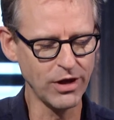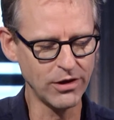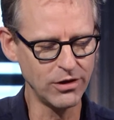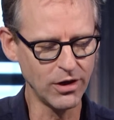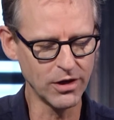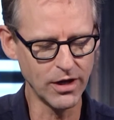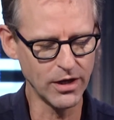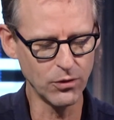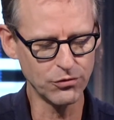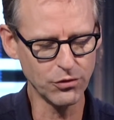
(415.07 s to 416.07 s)
and the other
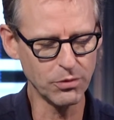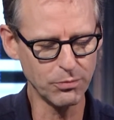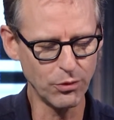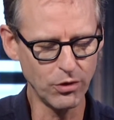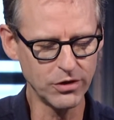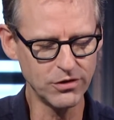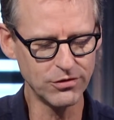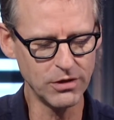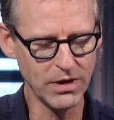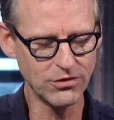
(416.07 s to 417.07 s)
guy also, but Paul,
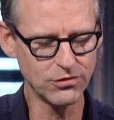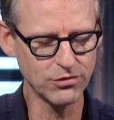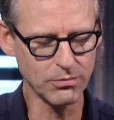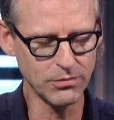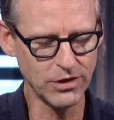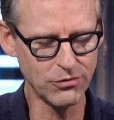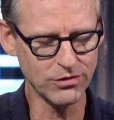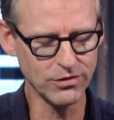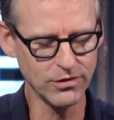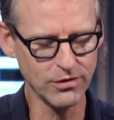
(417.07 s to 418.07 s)
he mentioned some
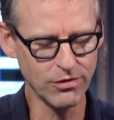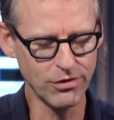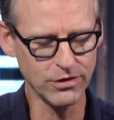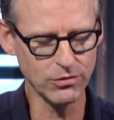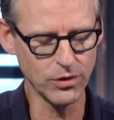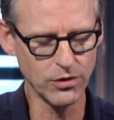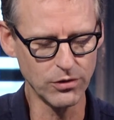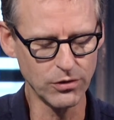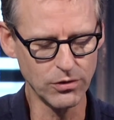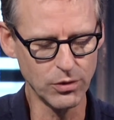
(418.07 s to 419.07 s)
interesting things. I want to
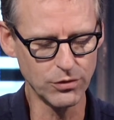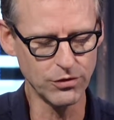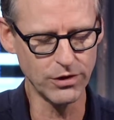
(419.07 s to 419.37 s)
know what you're